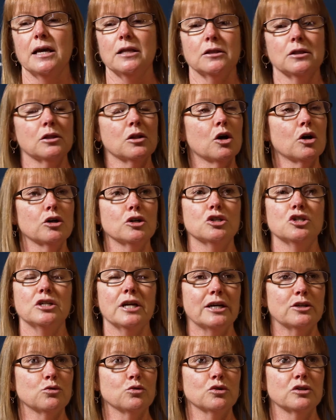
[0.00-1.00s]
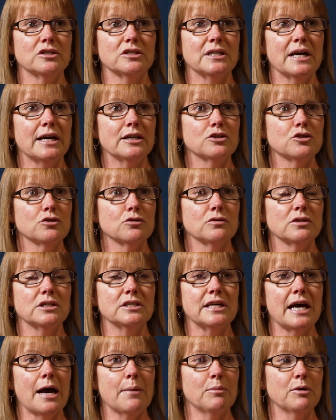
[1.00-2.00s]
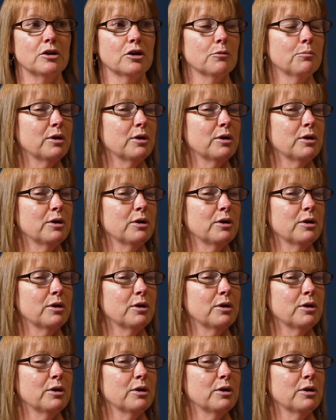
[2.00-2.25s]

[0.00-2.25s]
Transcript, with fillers: a large natural disaster that's happened,